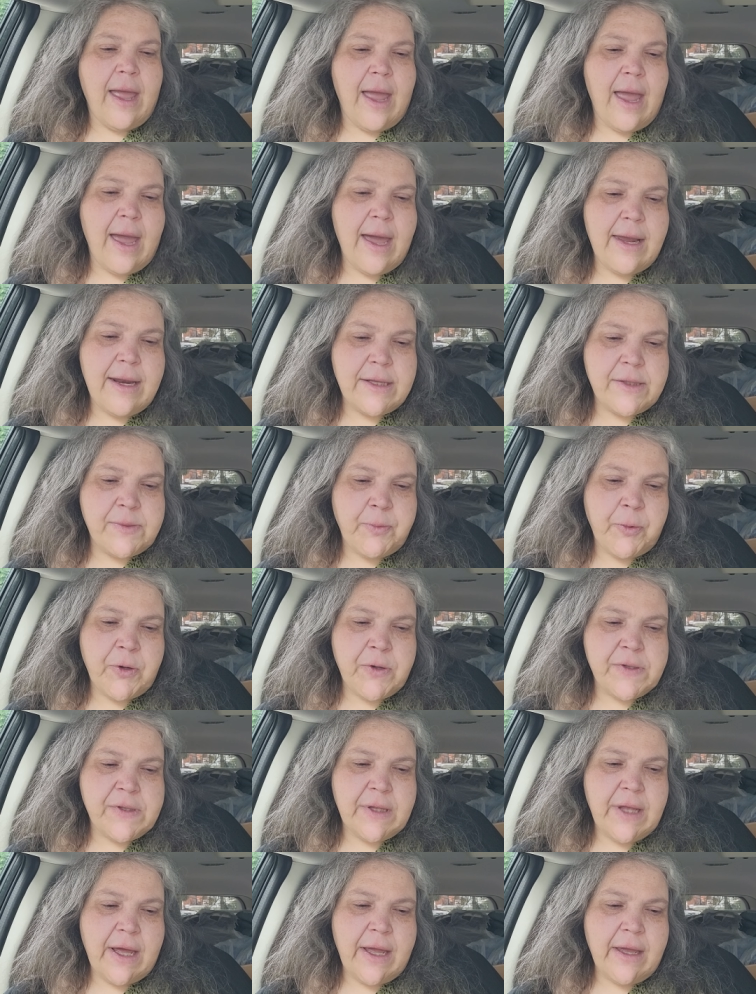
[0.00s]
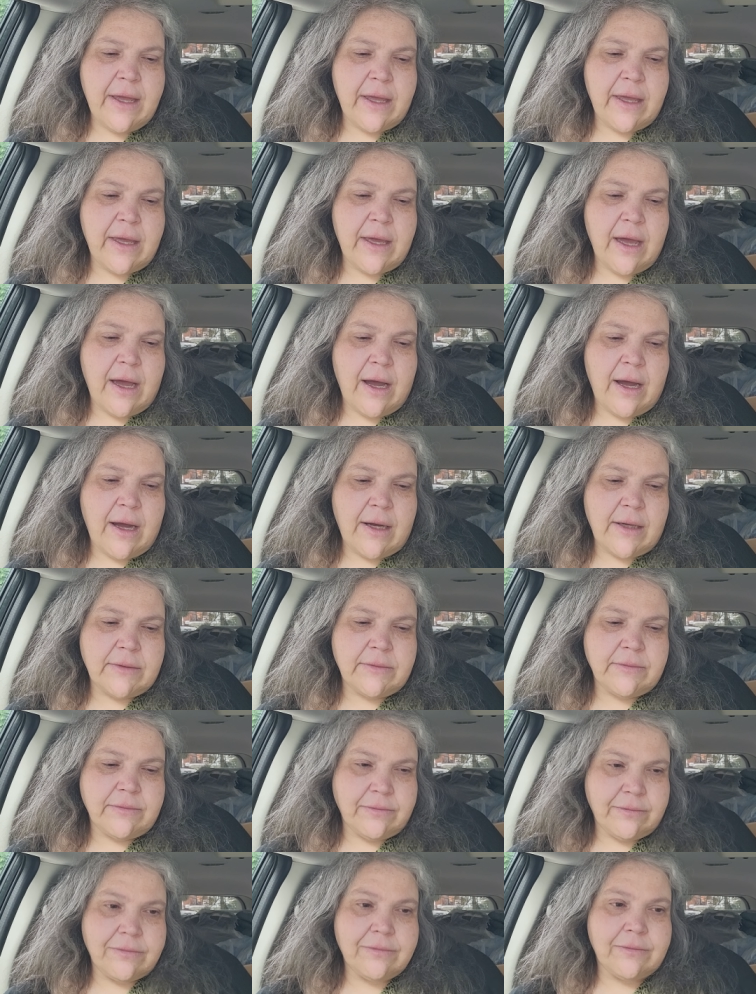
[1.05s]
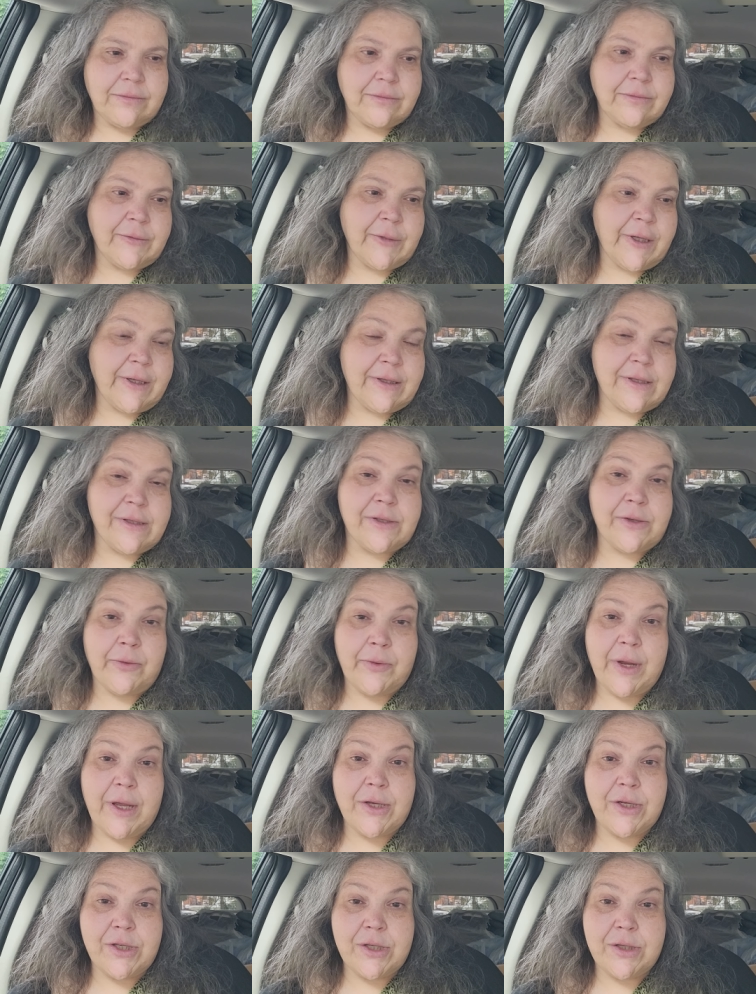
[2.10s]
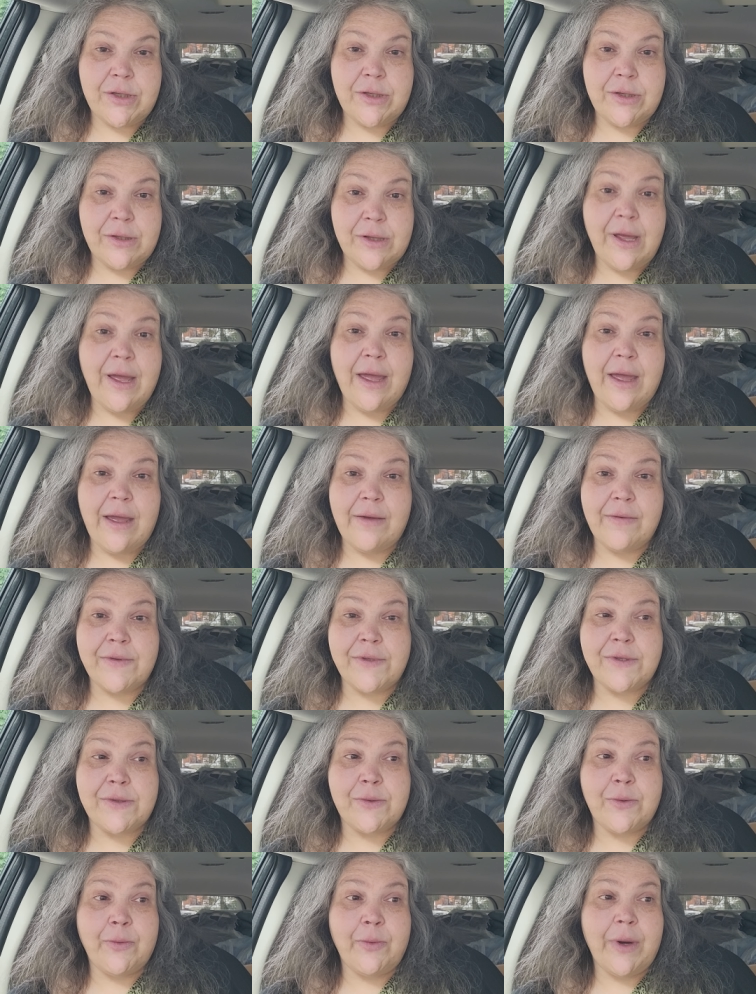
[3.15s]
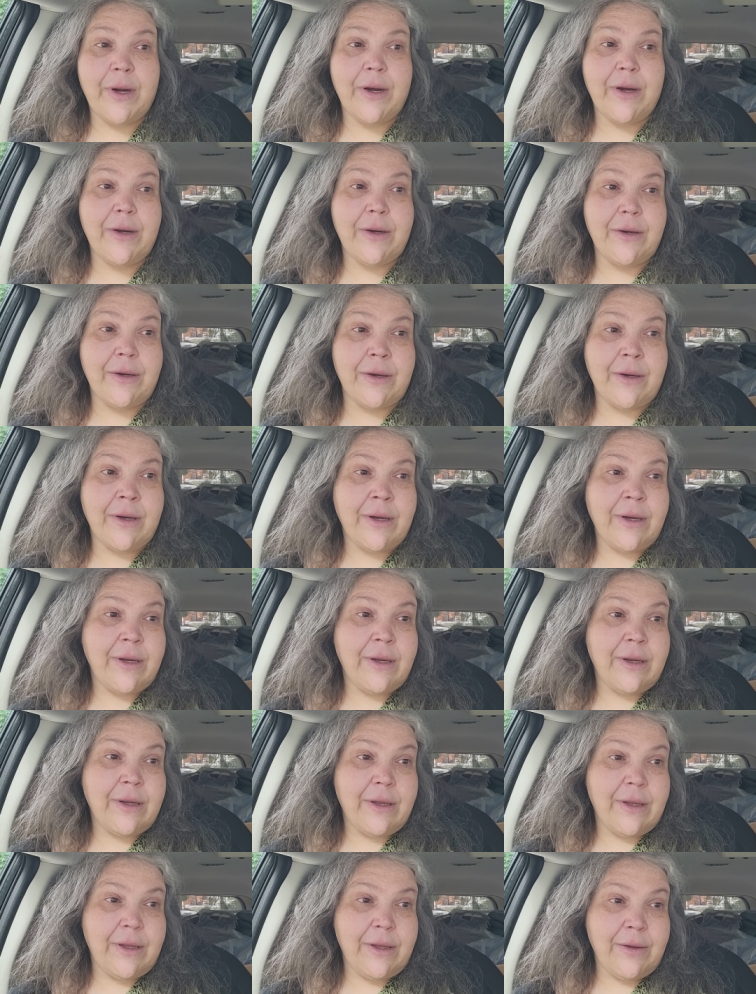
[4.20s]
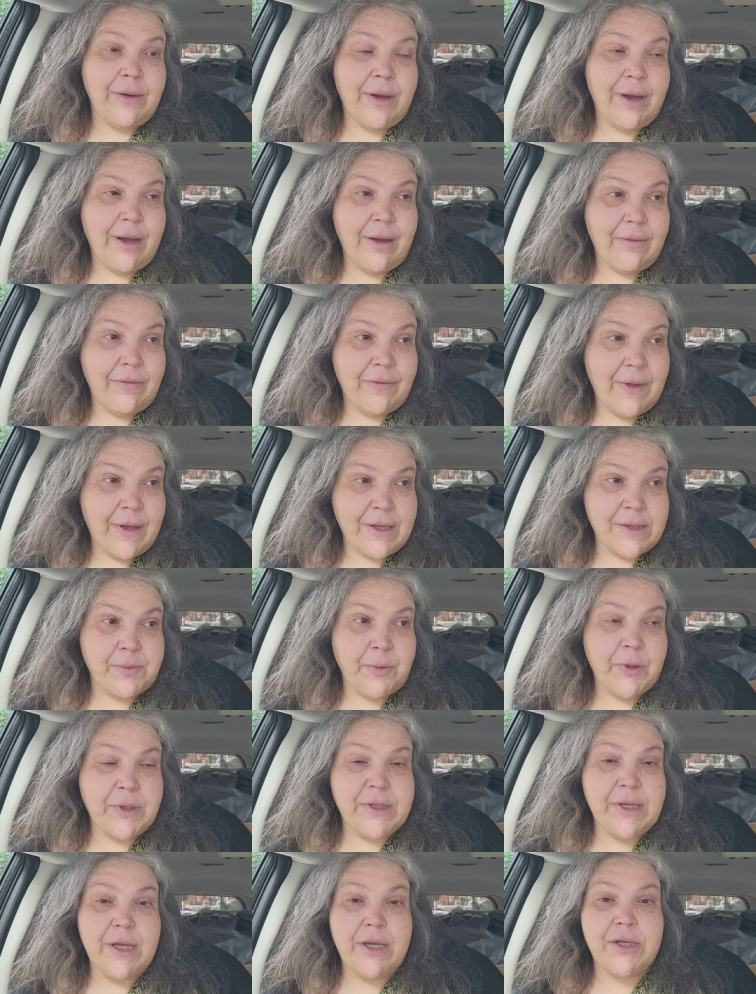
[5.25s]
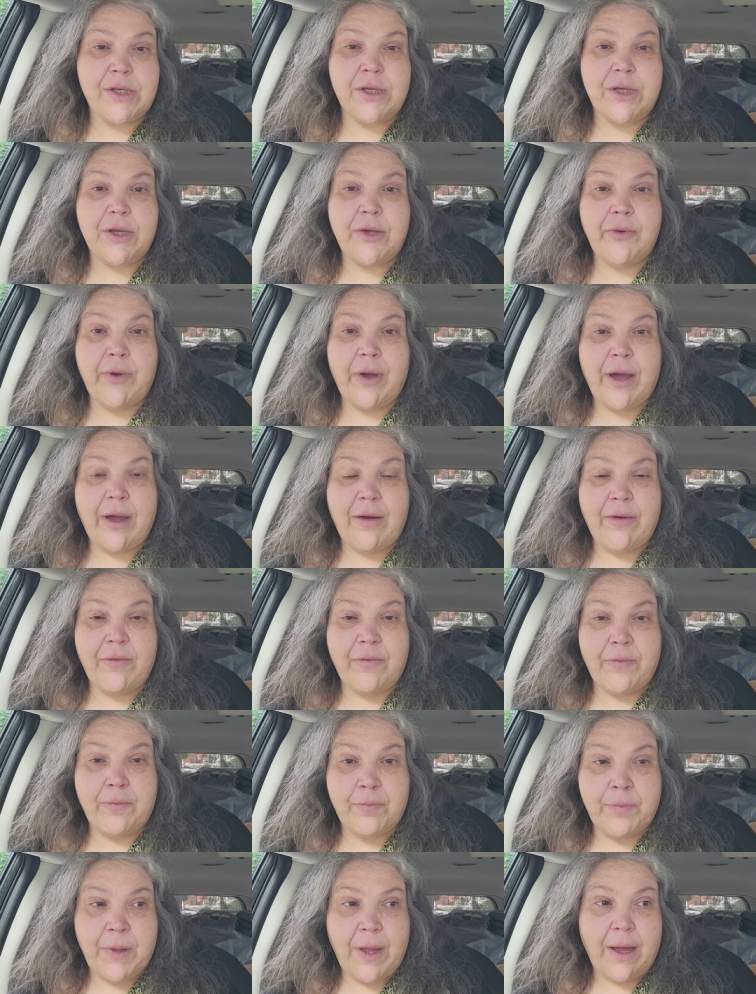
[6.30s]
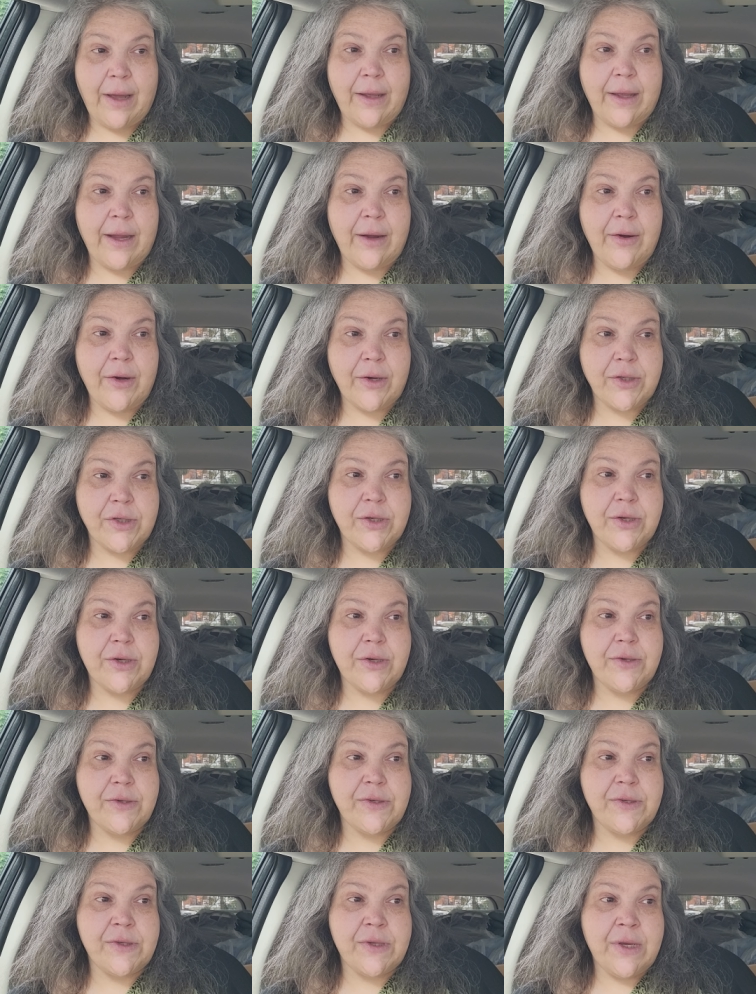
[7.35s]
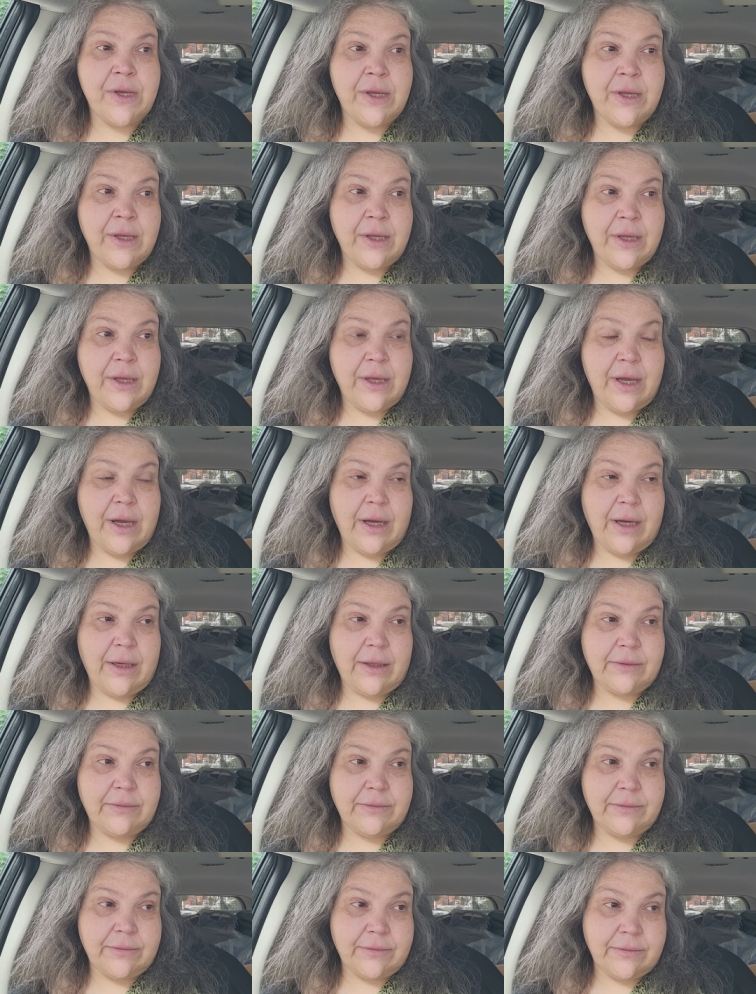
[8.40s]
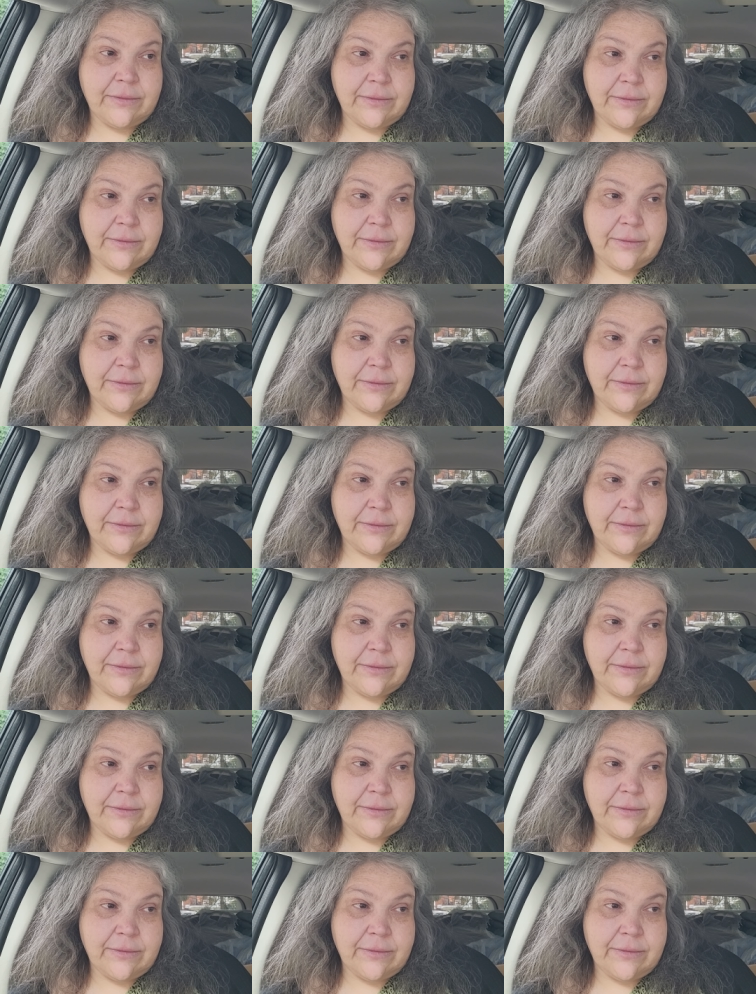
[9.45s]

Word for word: And it's books like um, like the Stonehenge Slaves where you have exploitation, you have black characters um,